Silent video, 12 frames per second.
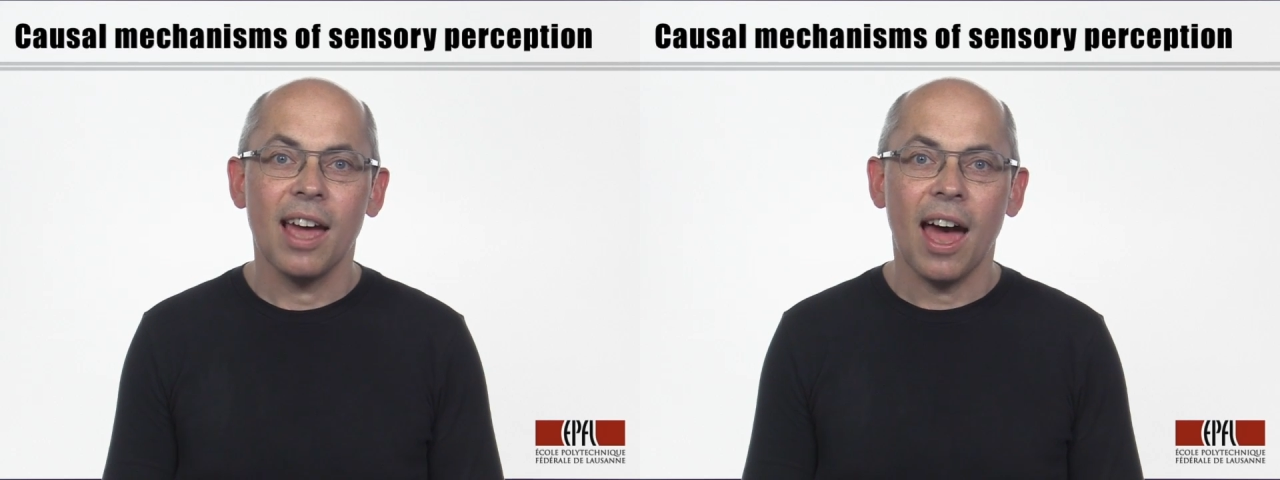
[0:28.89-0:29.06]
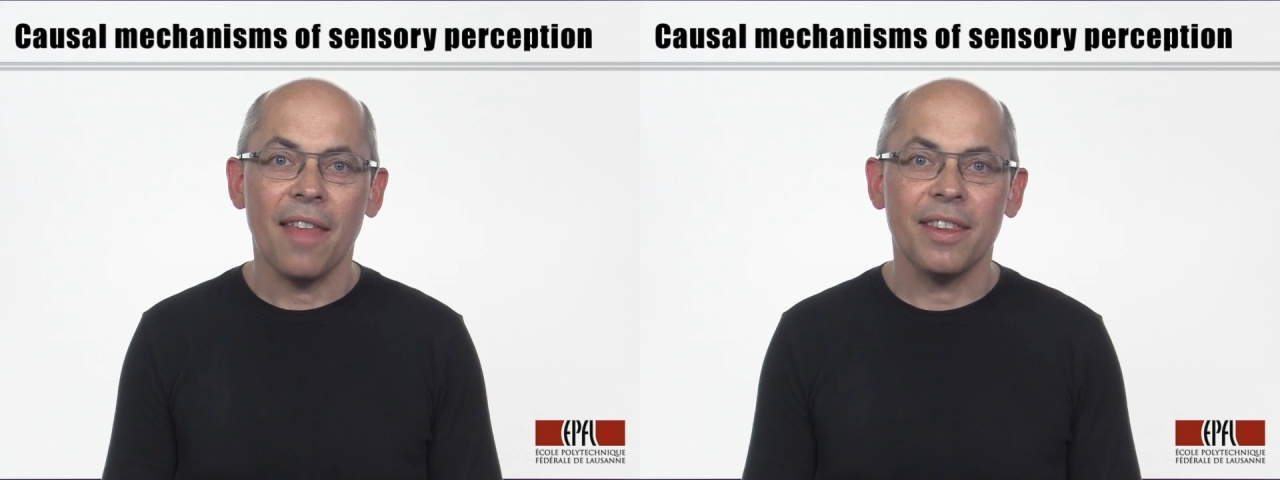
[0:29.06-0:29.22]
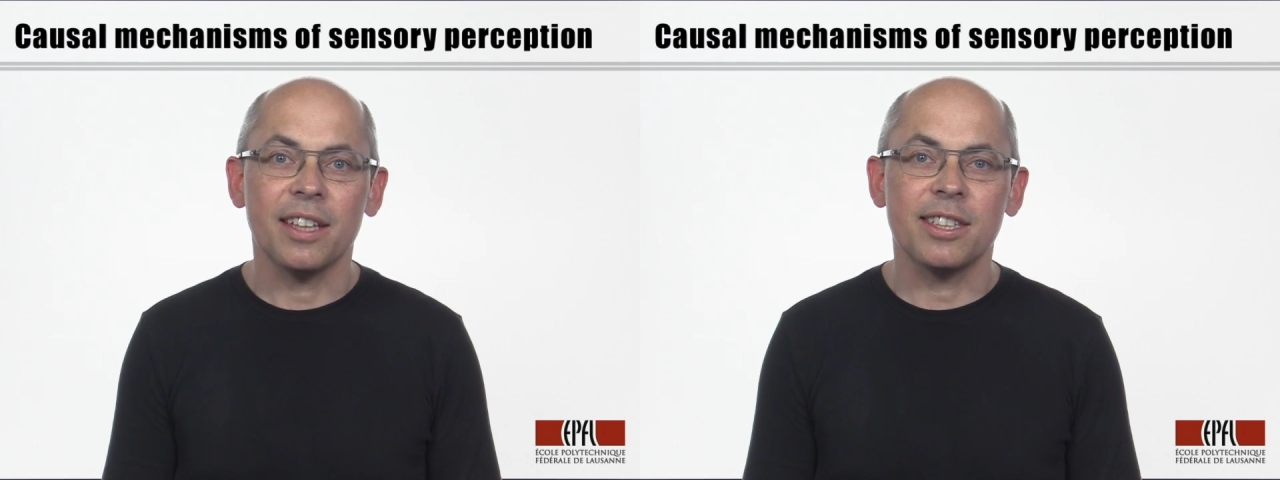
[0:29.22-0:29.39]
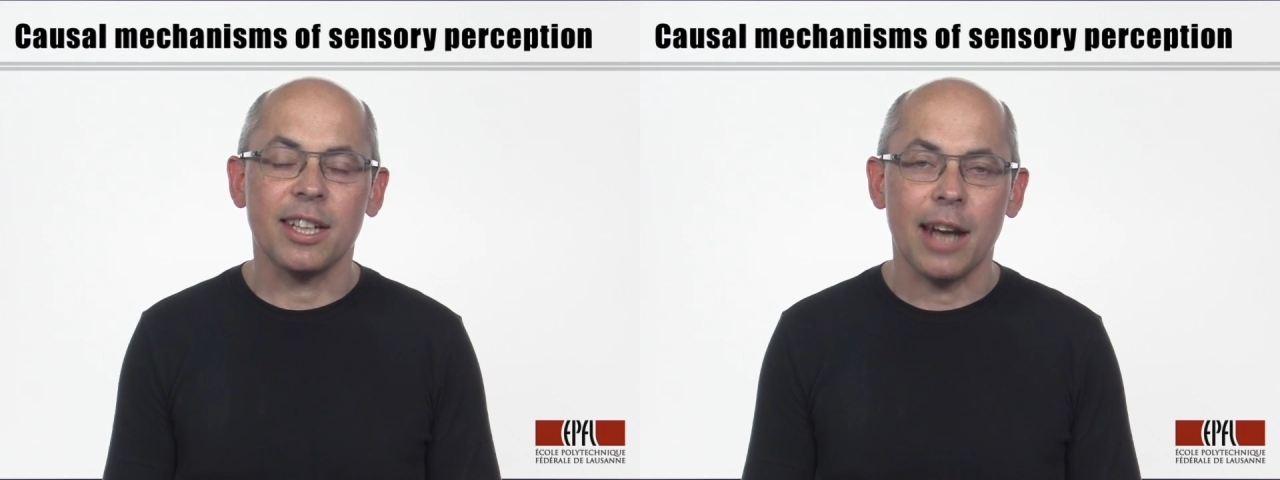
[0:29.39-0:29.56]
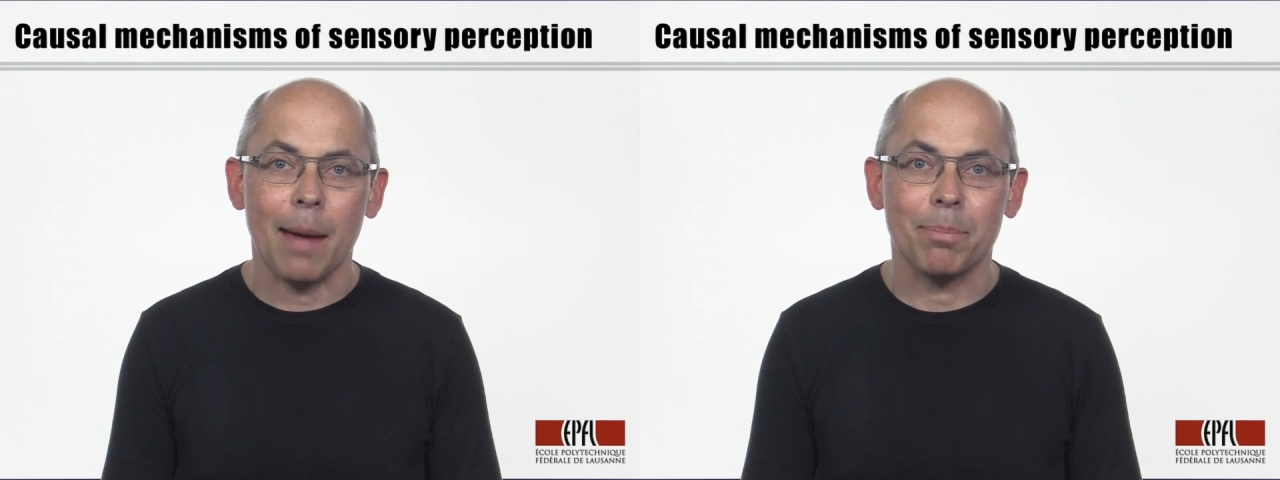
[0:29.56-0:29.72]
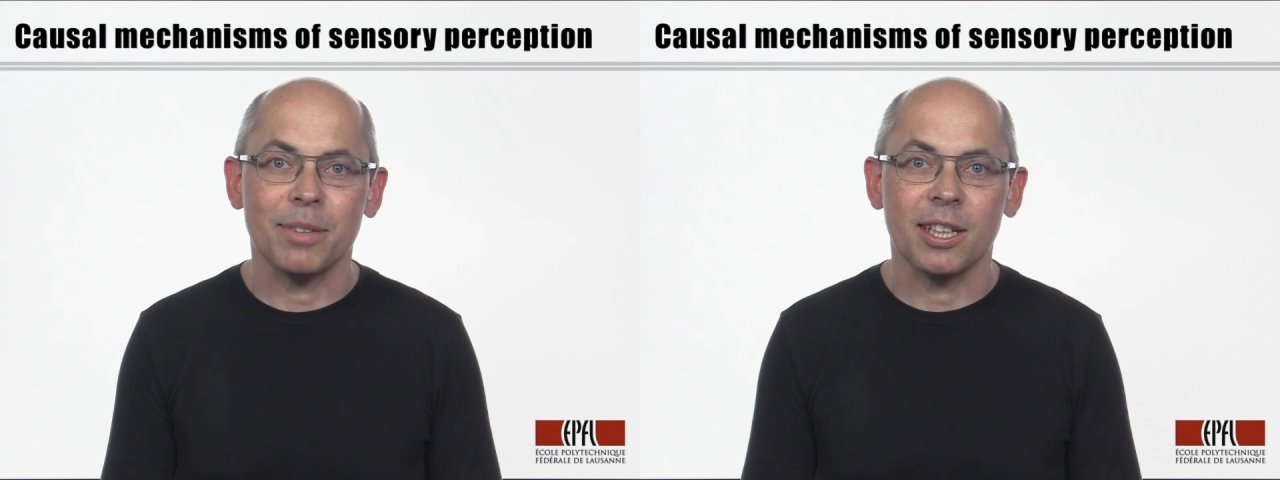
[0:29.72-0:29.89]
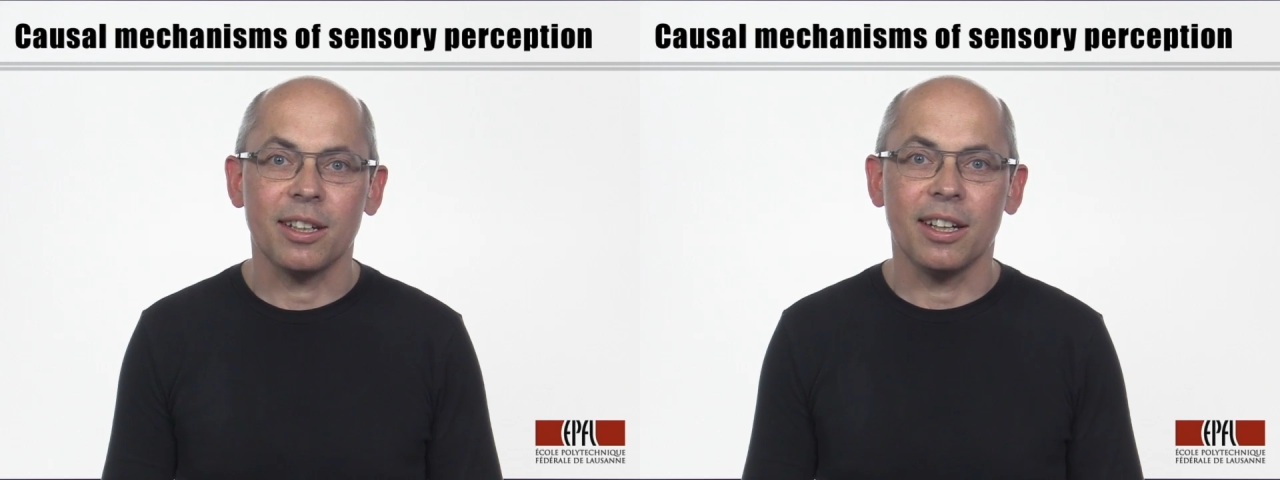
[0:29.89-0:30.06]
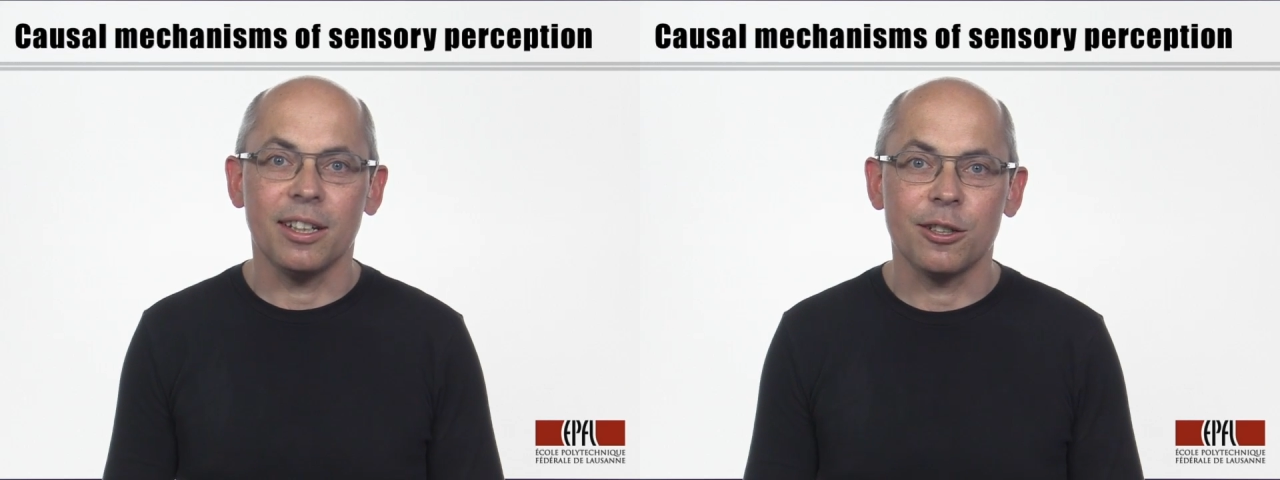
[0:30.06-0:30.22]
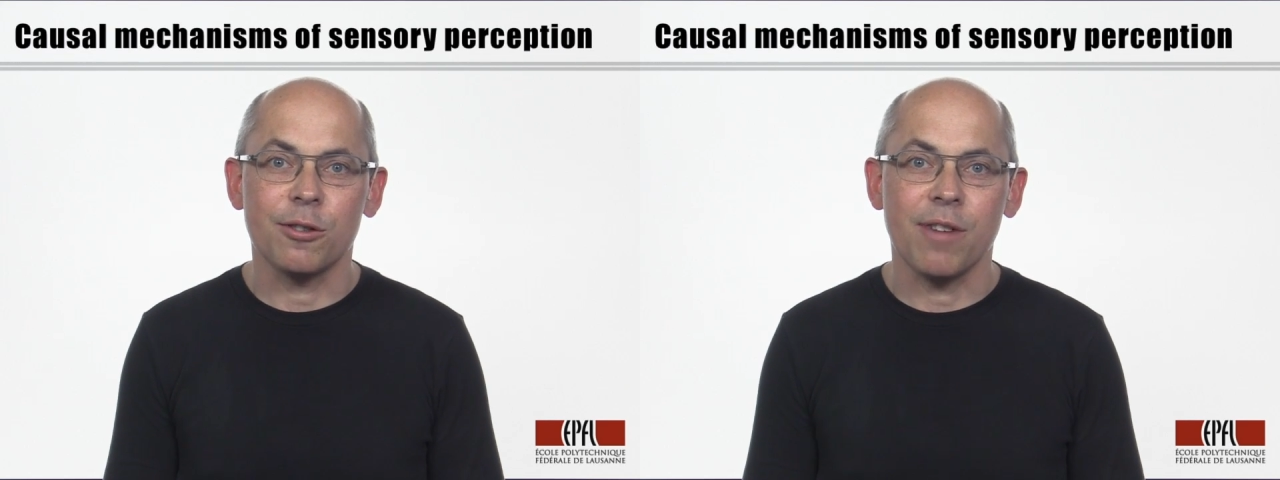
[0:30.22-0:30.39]
and their synaptic
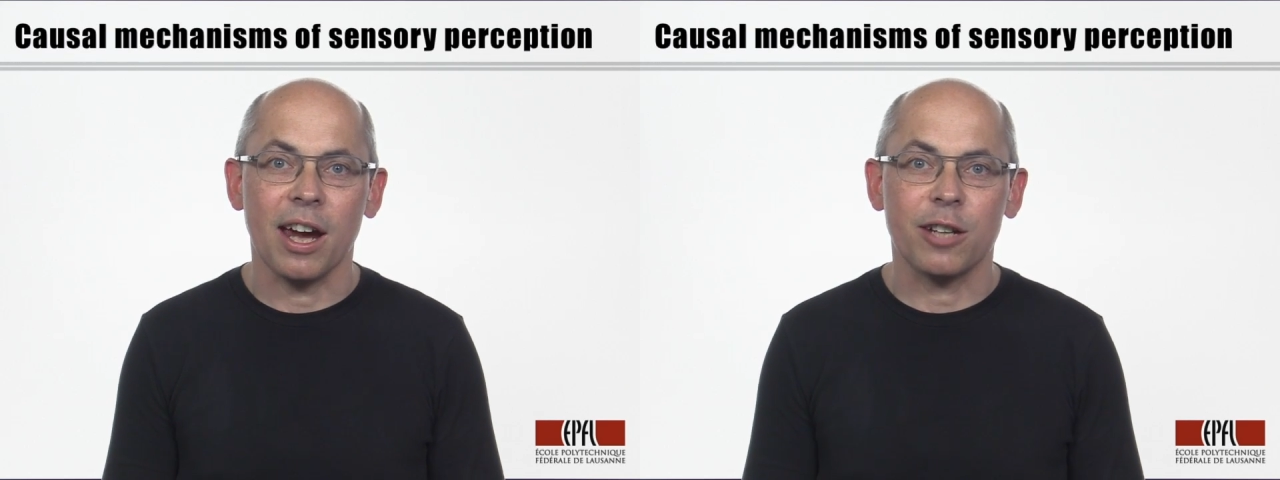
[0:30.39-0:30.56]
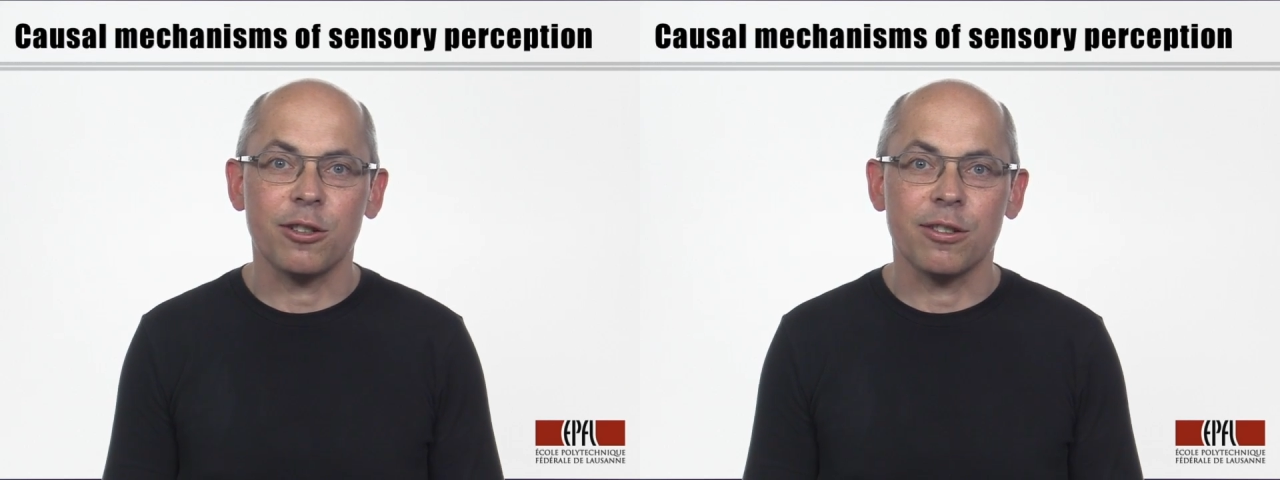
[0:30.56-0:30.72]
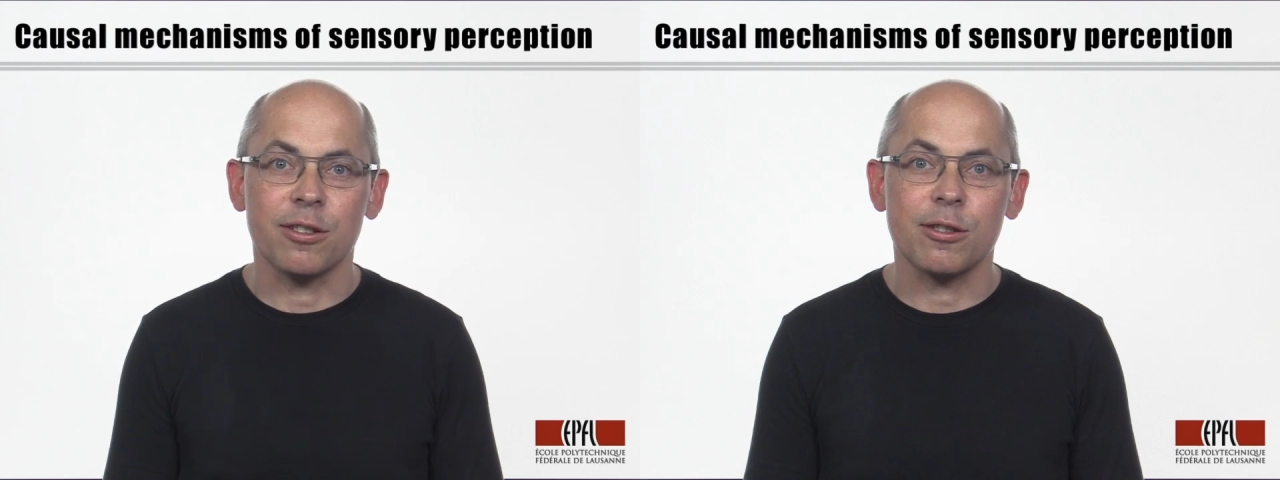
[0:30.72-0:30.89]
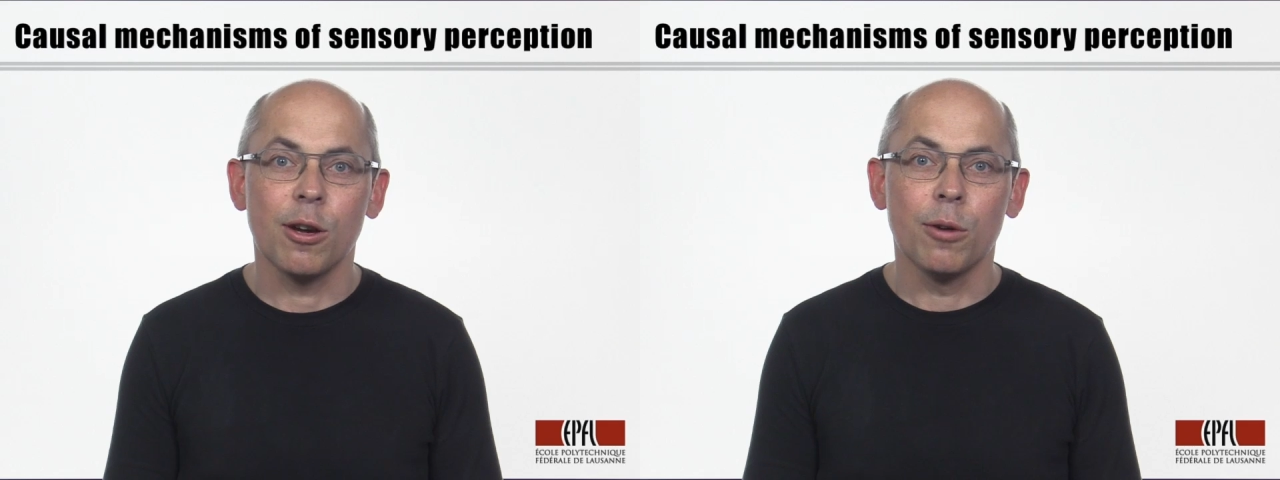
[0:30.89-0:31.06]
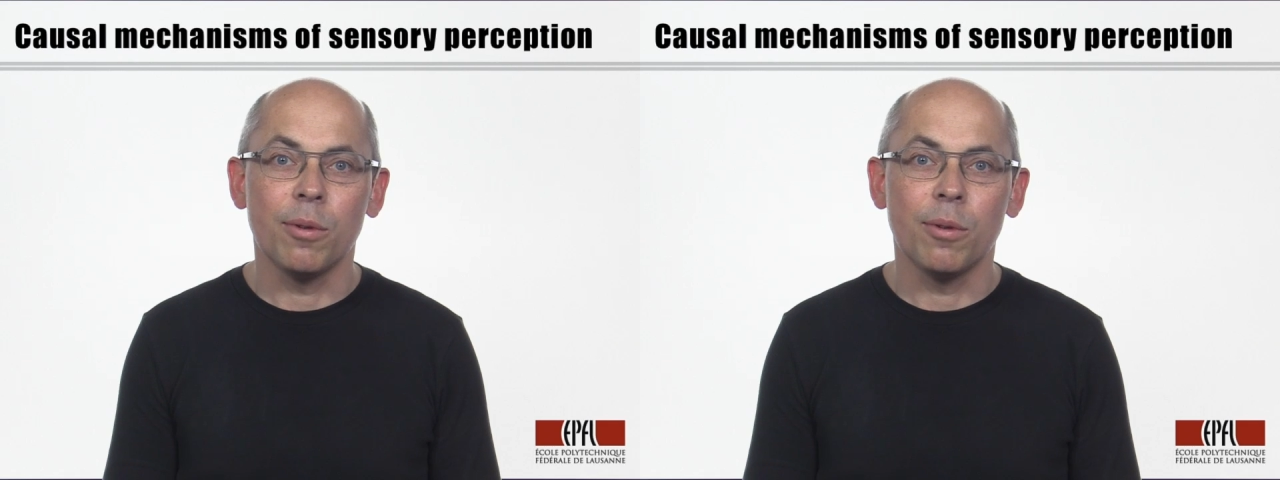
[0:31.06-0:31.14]
interactions